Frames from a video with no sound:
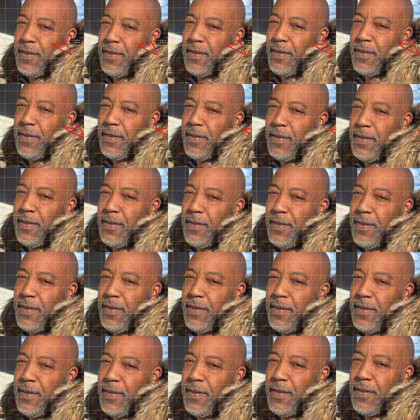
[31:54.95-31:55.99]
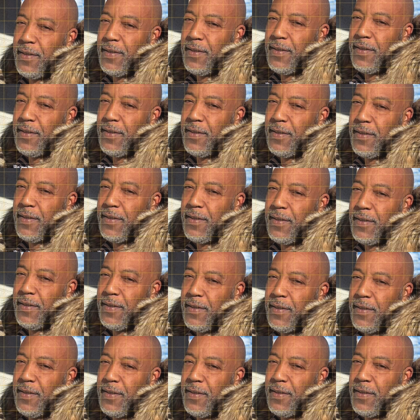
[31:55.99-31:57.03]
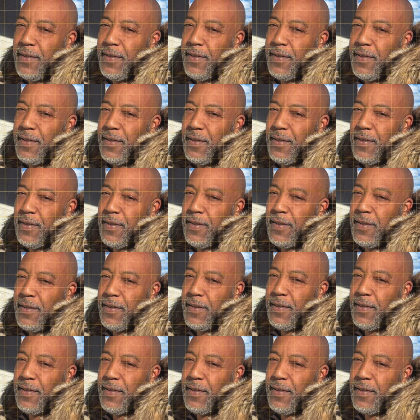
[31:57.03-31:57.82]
and move it over to my drawing,